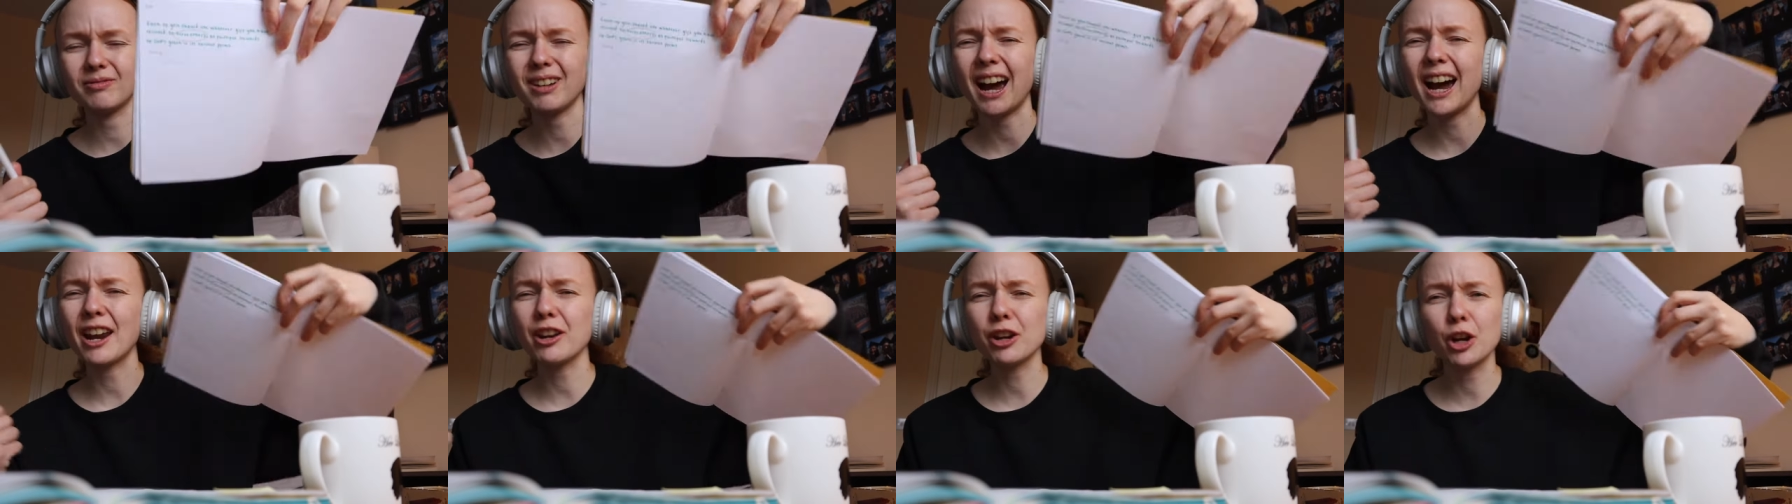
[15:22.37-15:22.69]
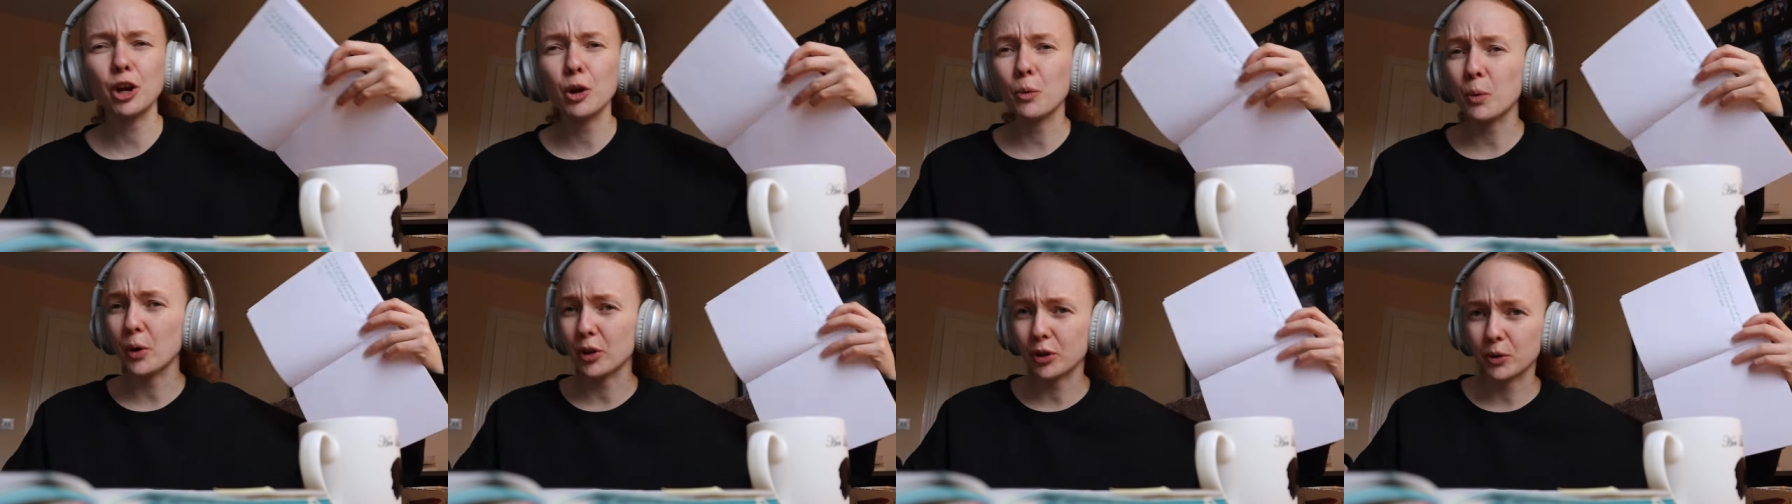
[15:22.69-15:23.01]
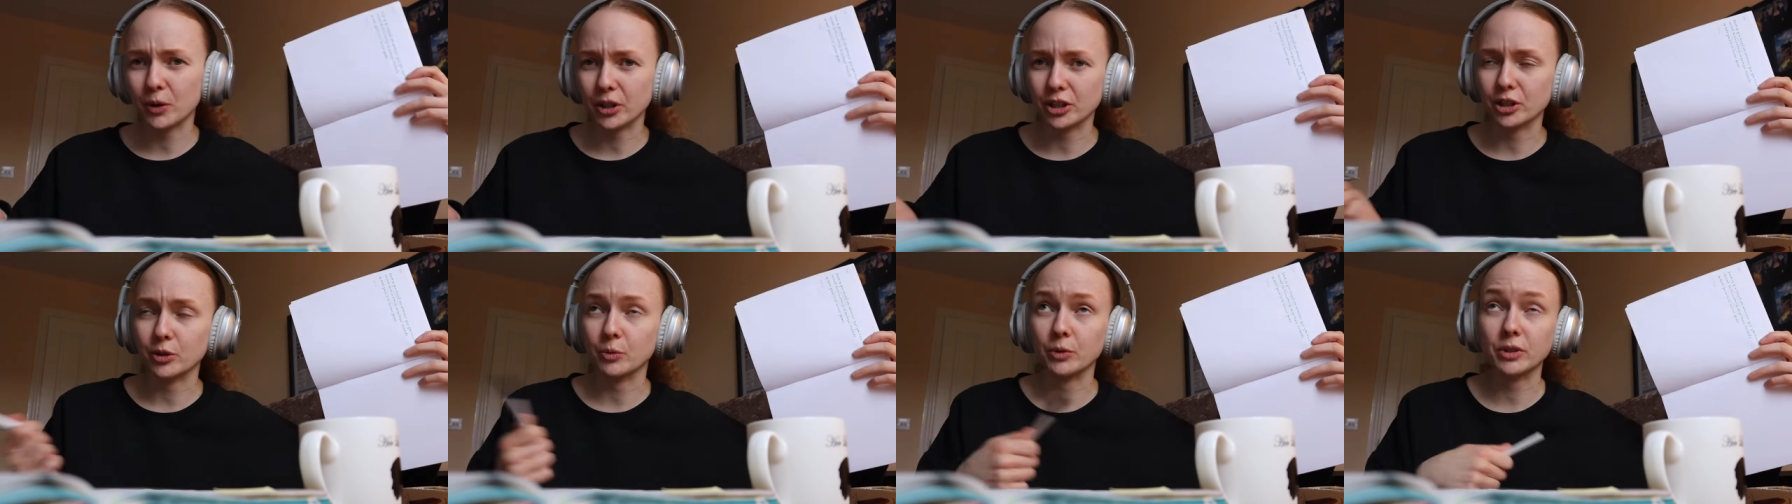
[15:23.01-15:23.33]
I don't know what the
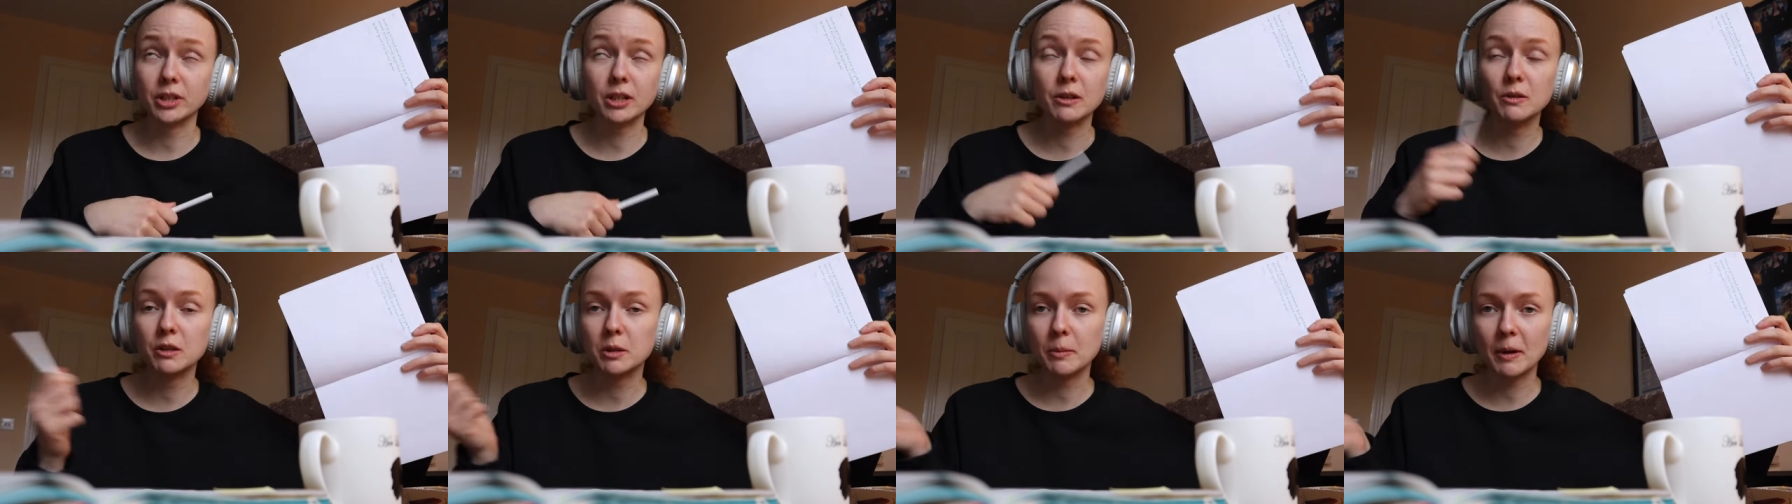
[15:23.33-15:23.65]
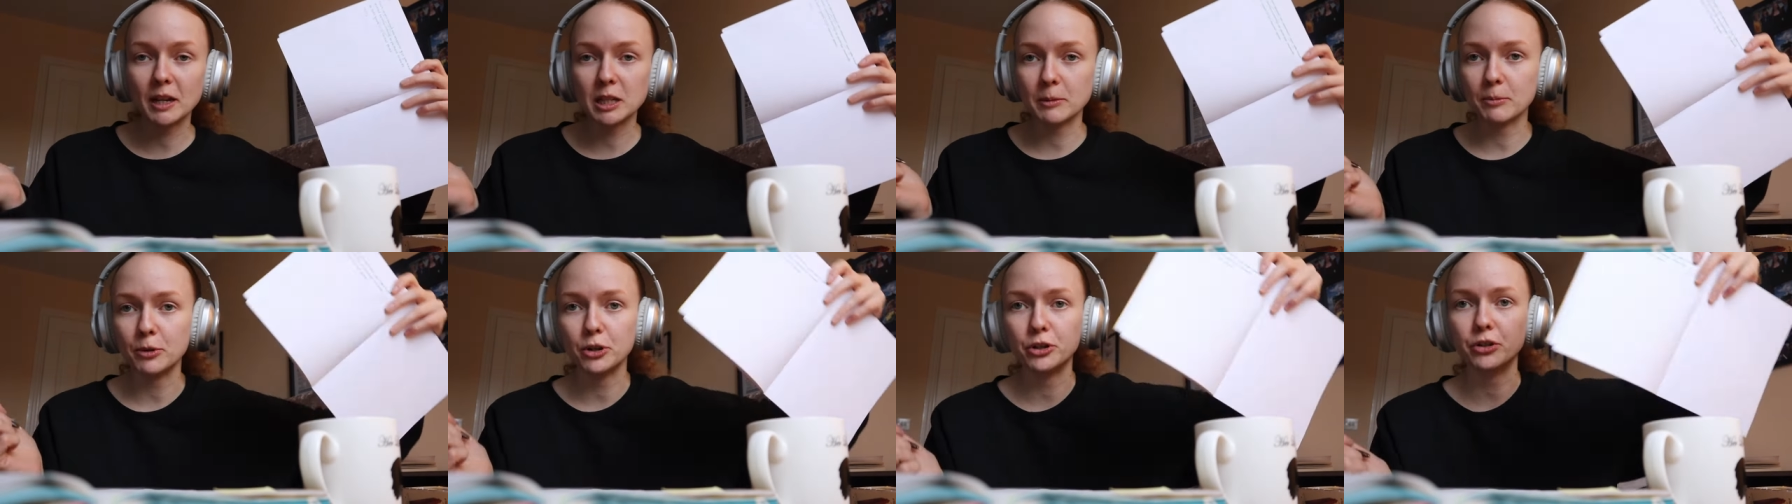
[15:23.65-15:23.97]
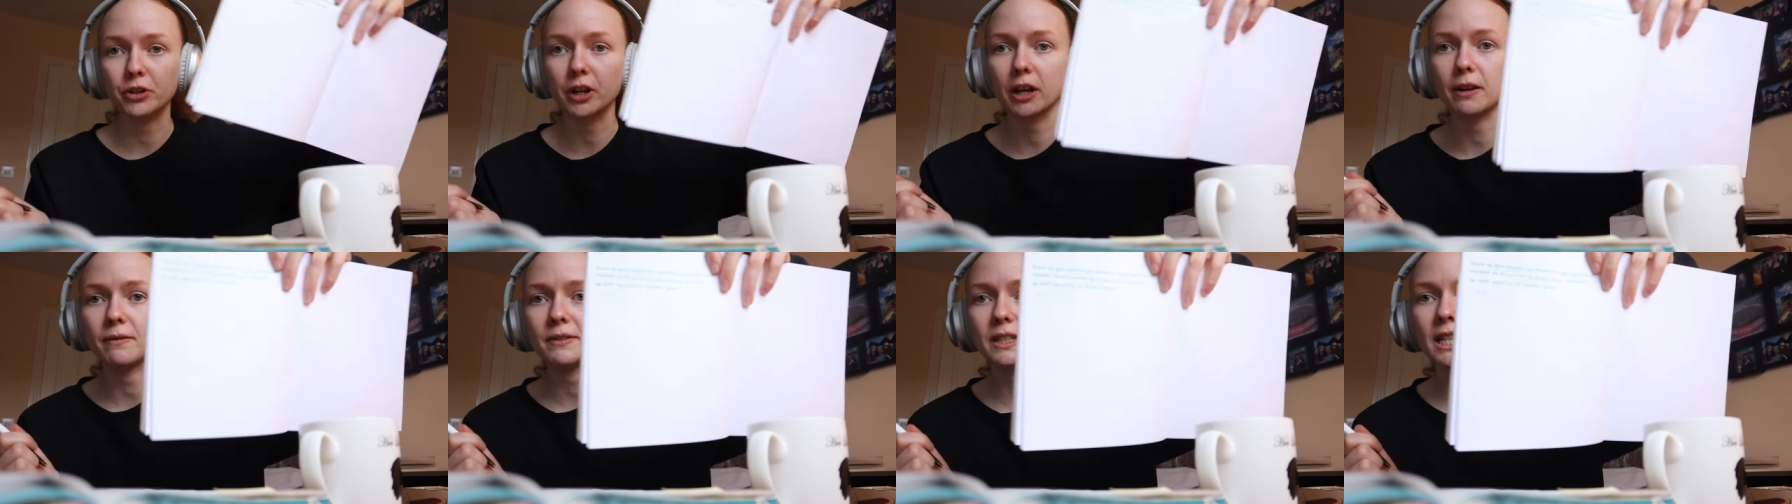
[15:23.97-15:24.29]
question was. It was about
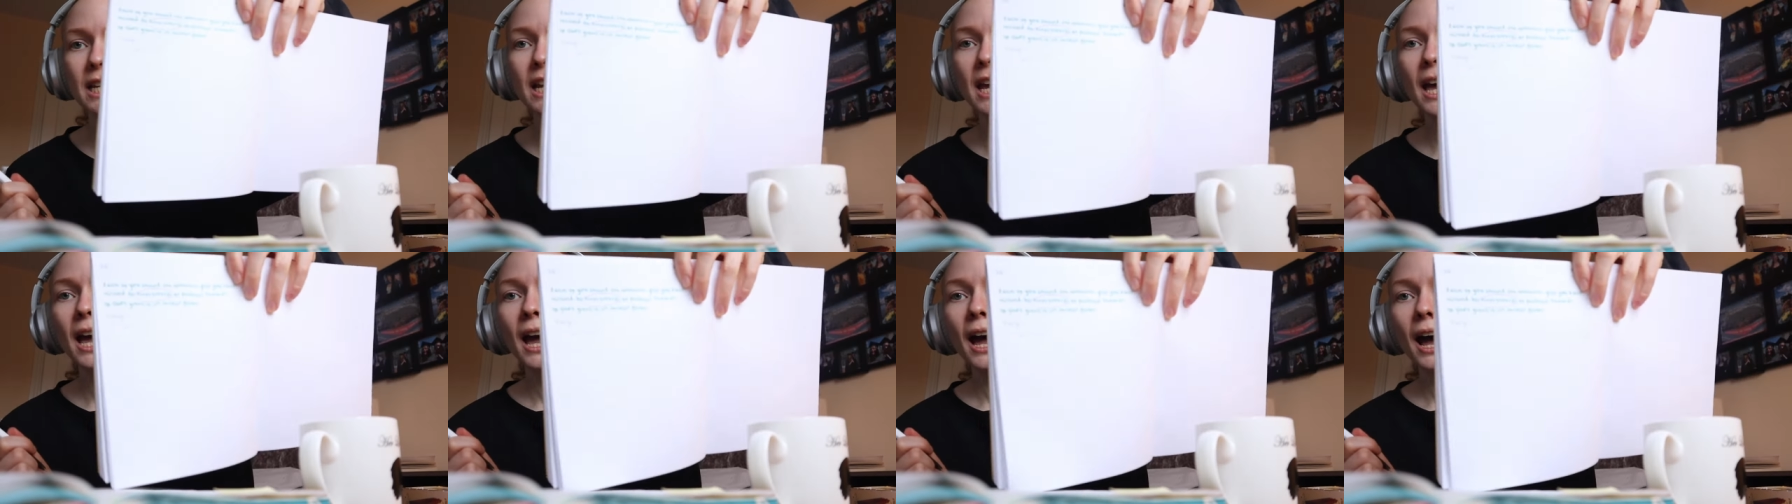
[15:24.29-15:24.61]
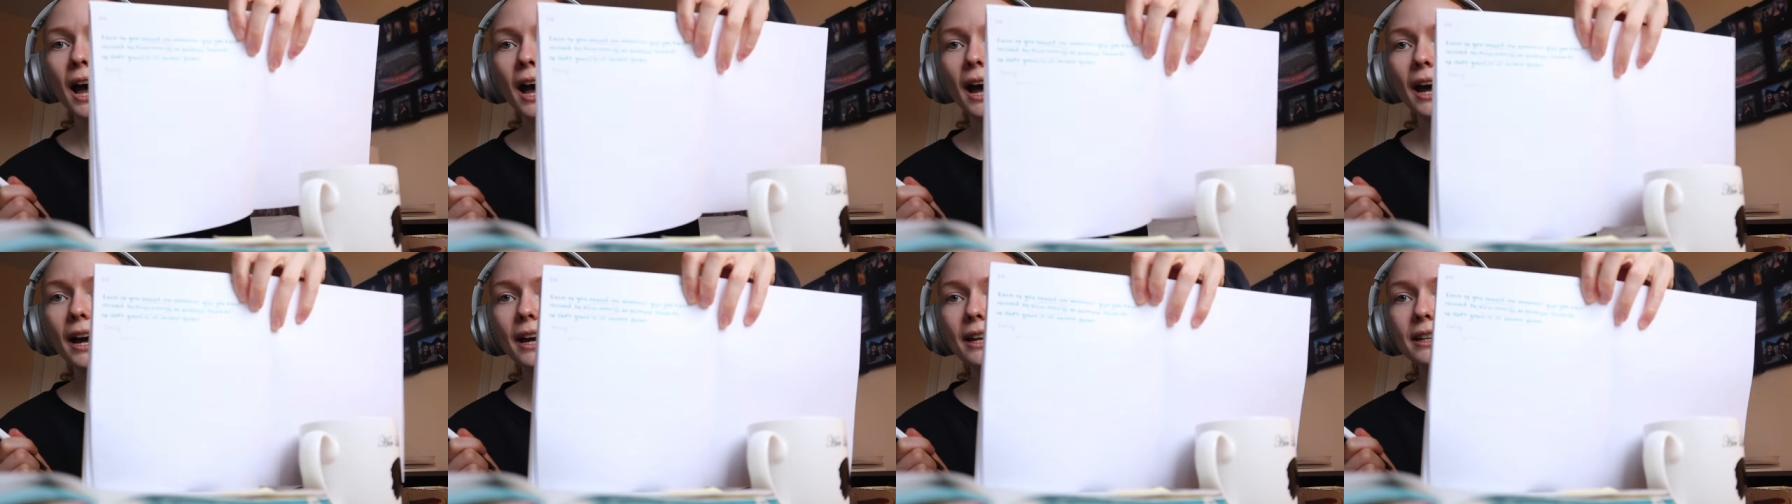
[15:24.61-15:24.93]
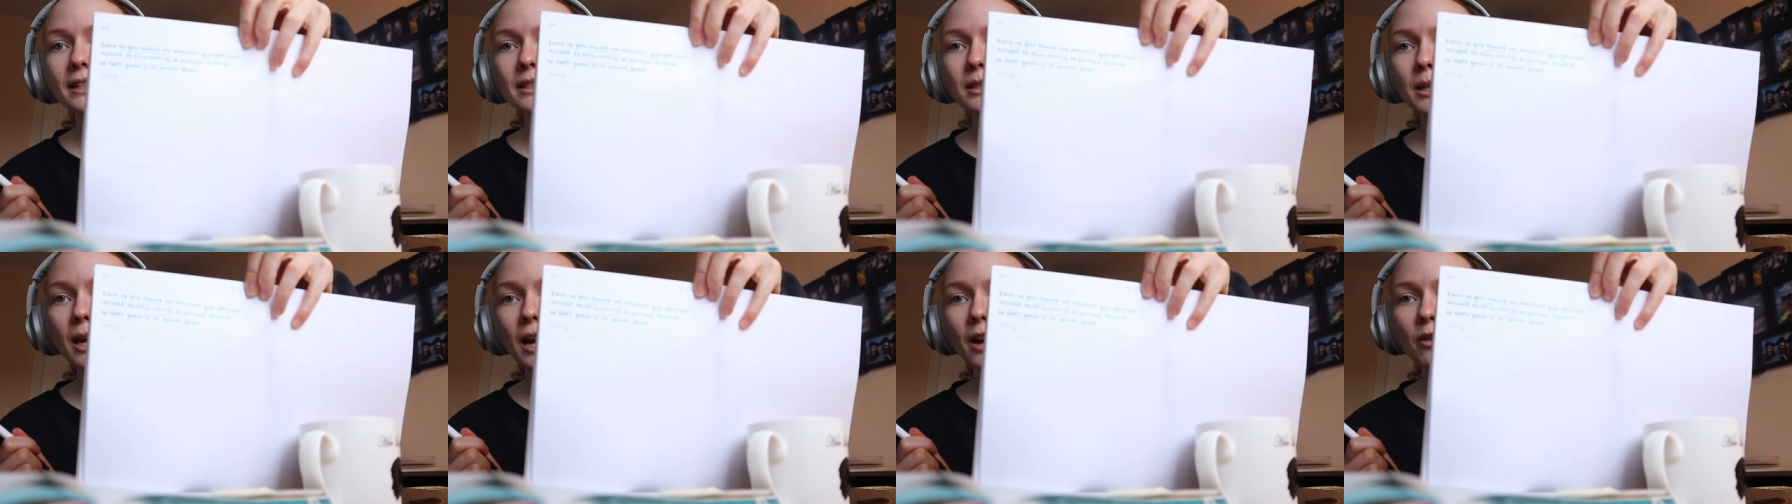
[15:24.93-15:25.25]
spiritual gifts.
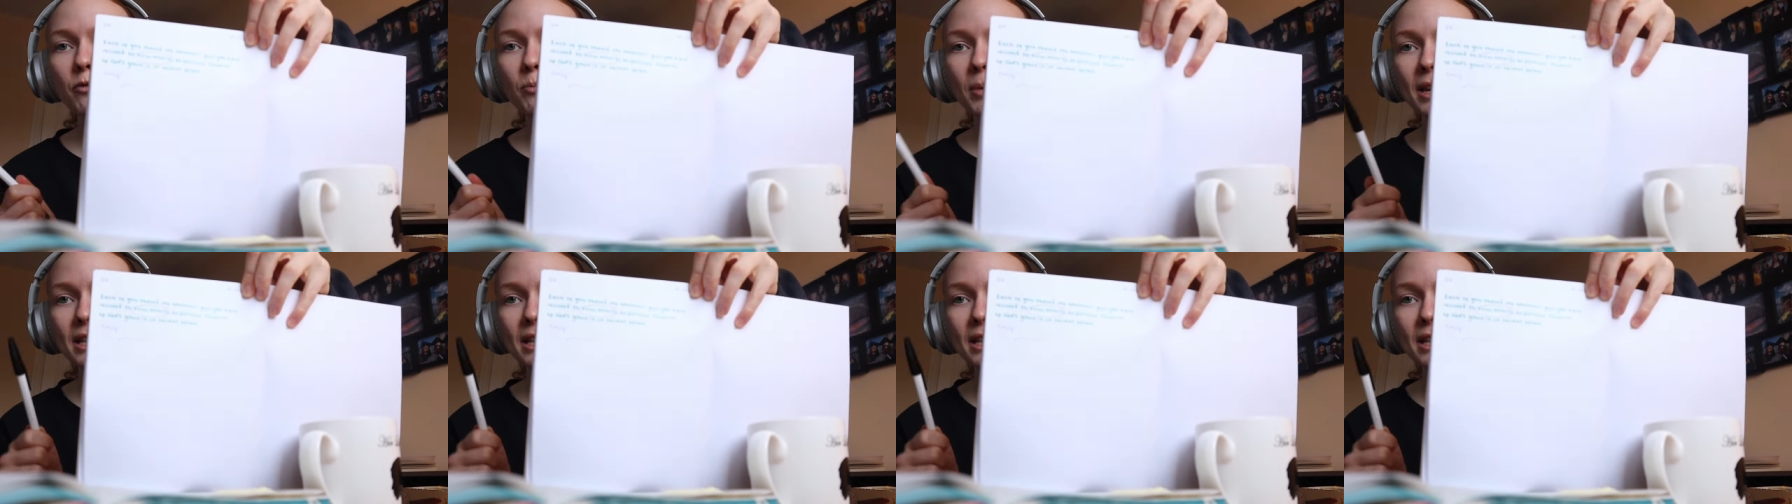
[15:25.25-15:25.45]
And I've